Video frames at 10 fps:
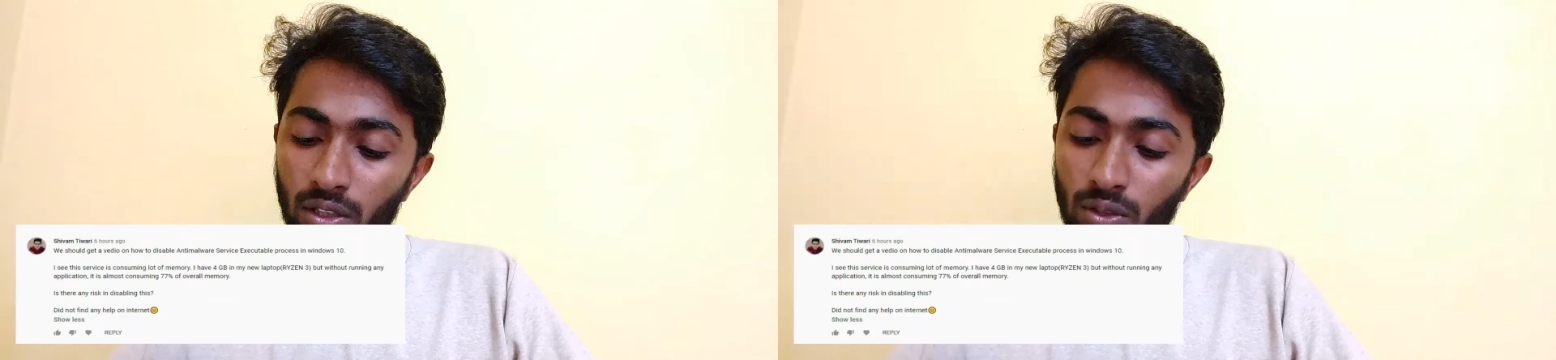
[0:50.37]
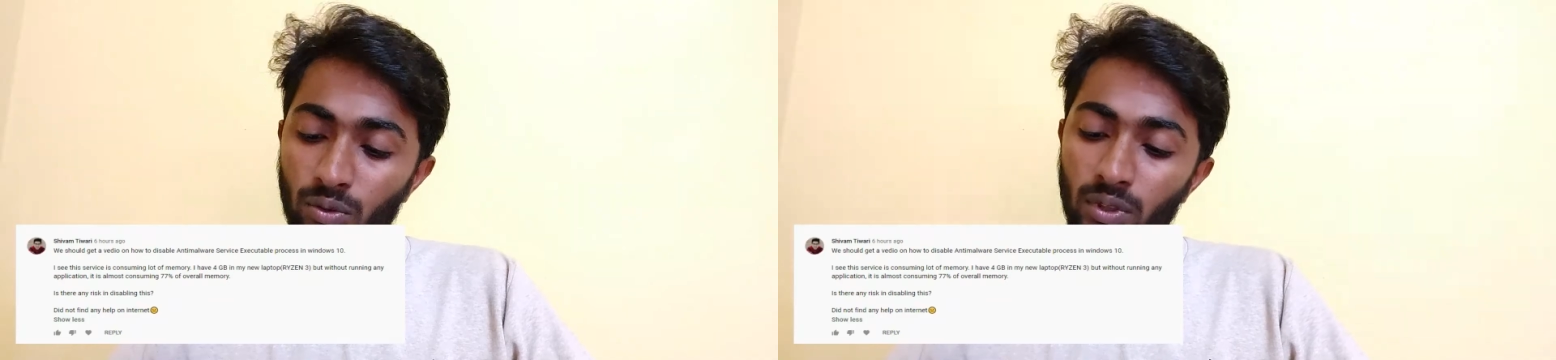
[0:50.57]

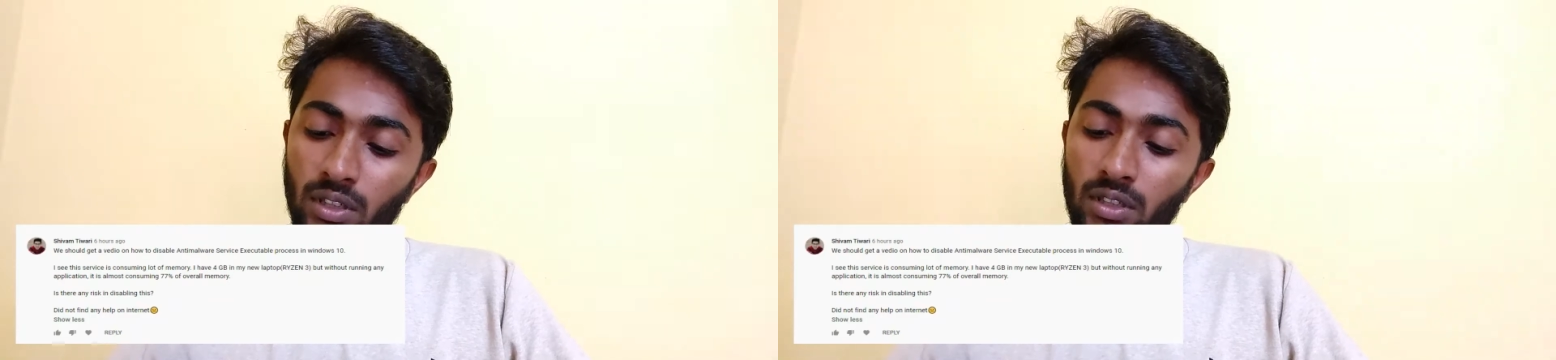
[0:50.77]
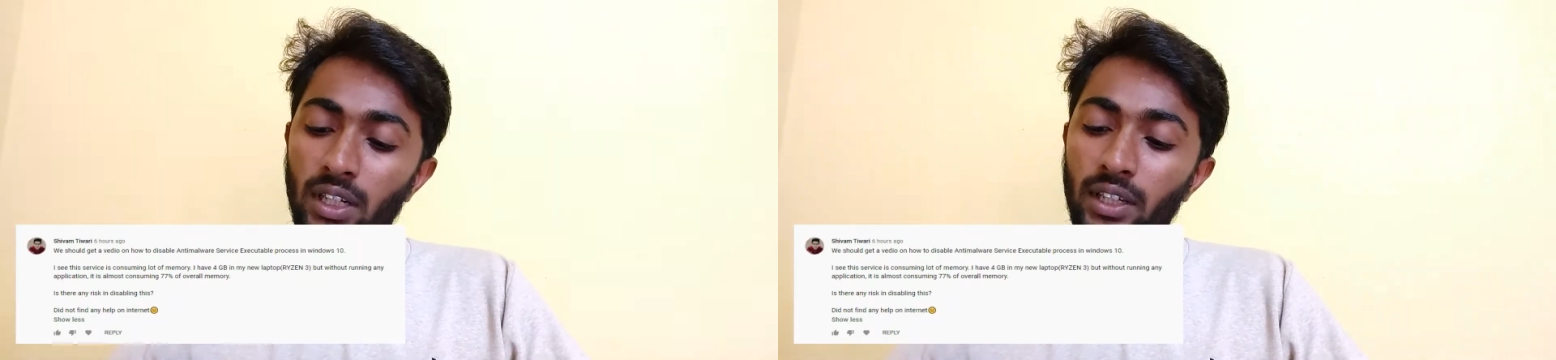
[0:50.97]
So
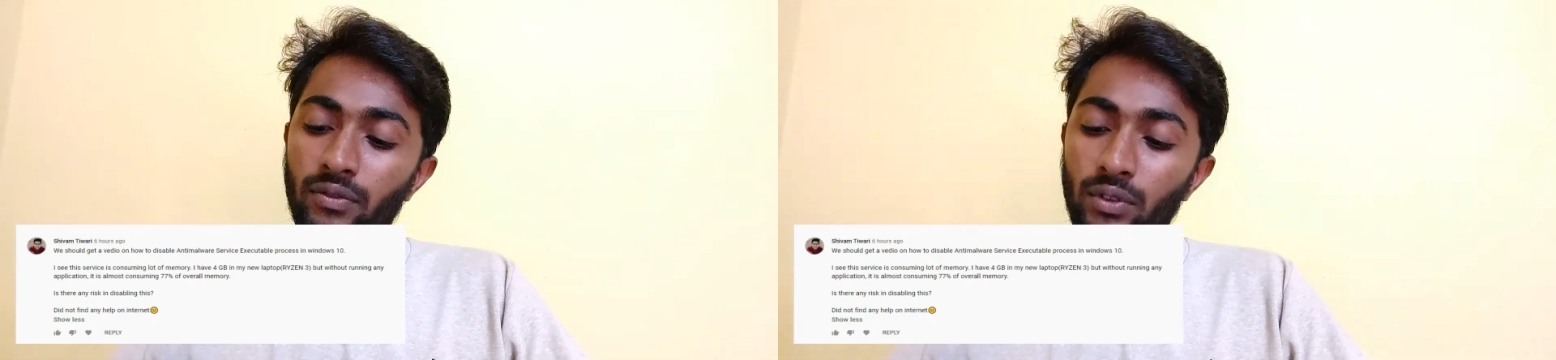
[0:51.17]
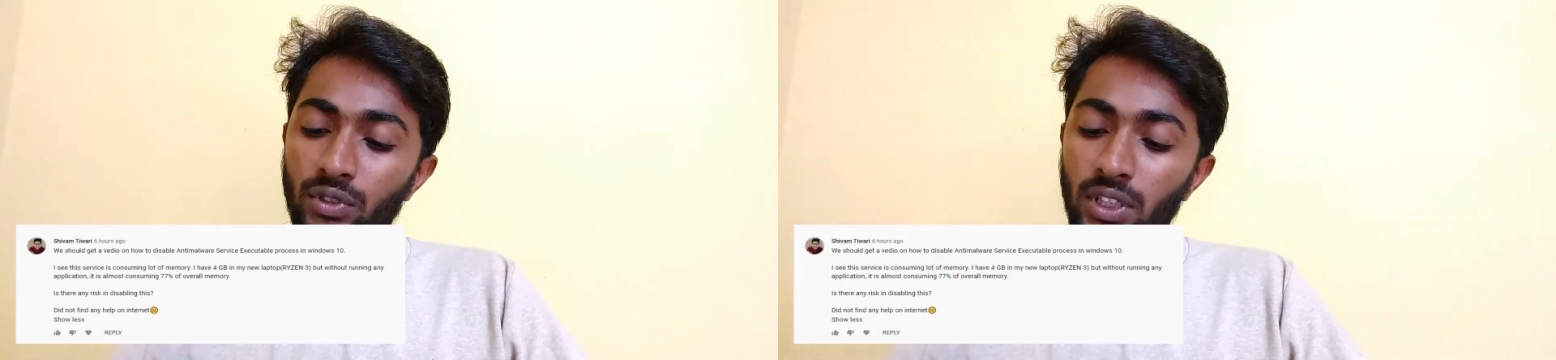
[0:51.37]
it is
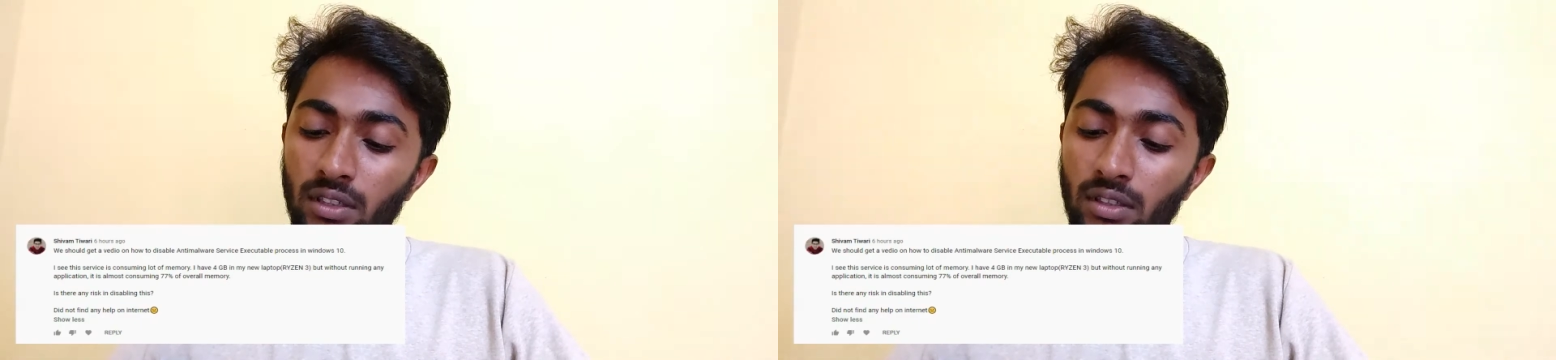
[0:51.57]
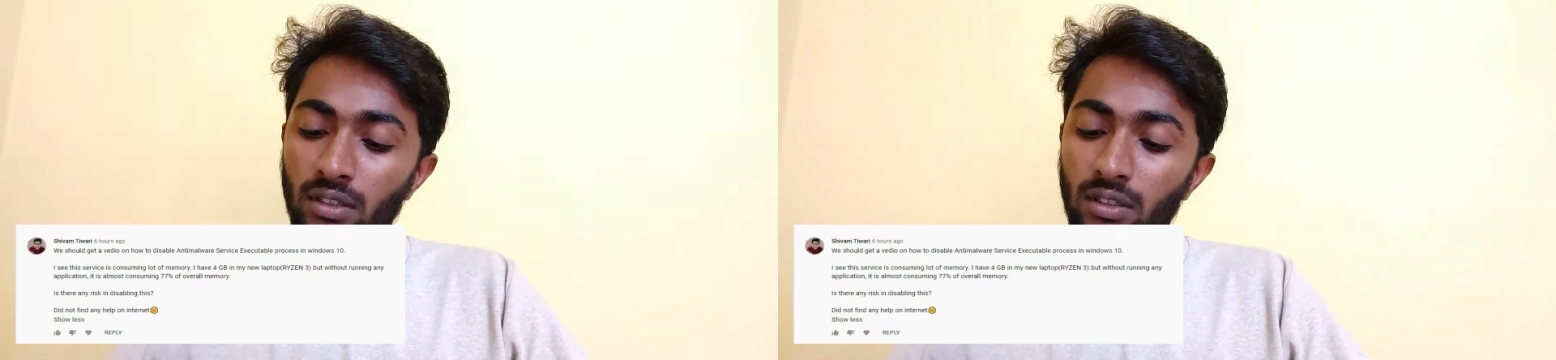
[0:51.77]
like 4
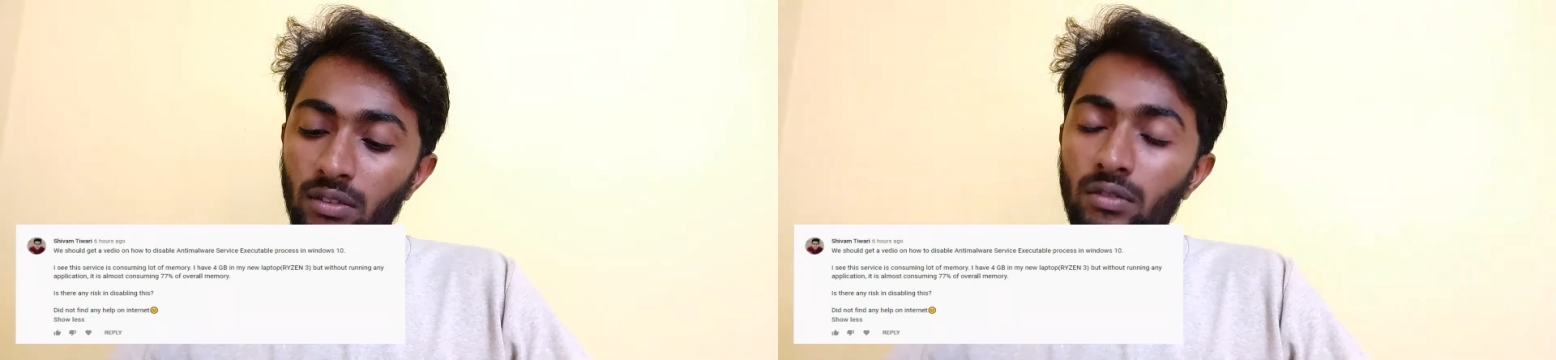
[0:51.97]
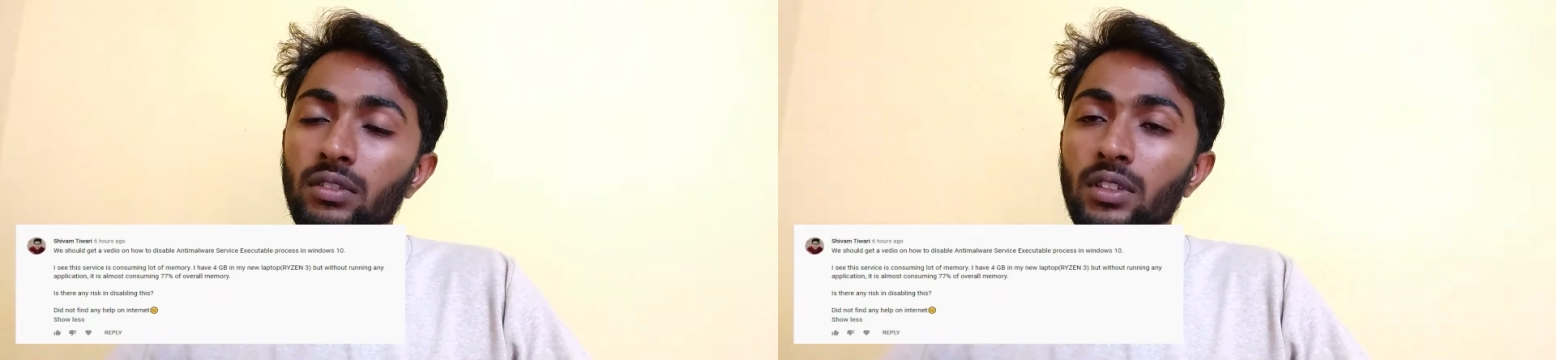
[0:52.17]
gigs.
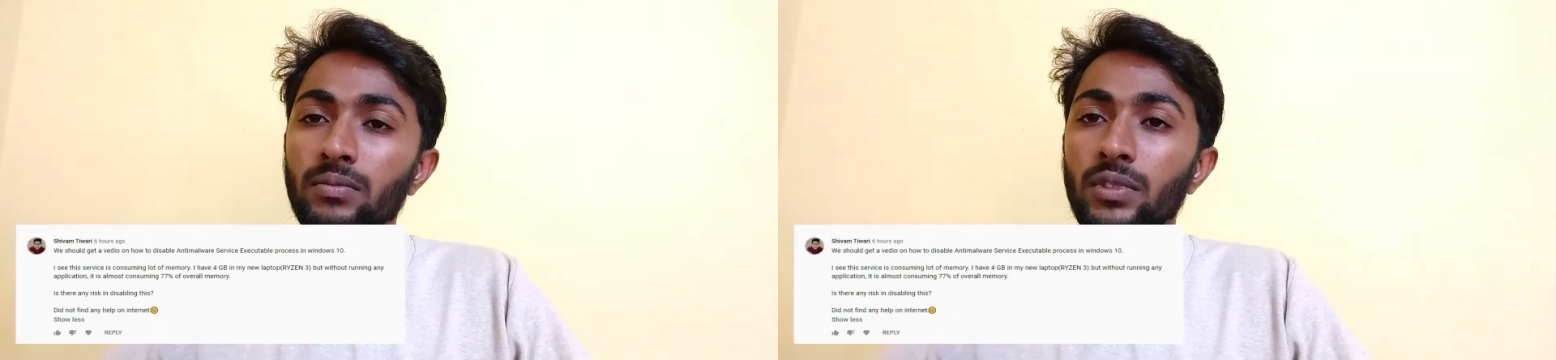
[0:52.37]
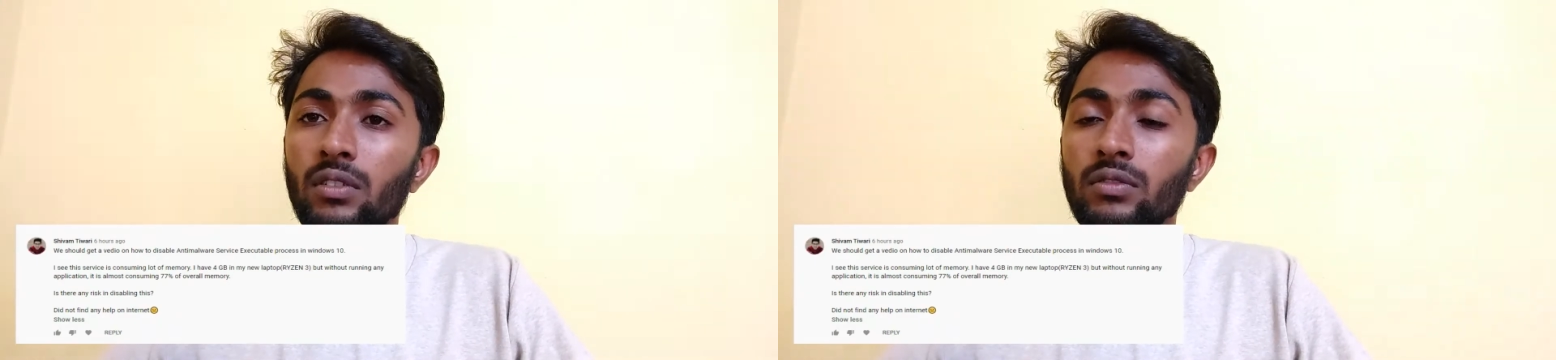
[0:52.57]
It comes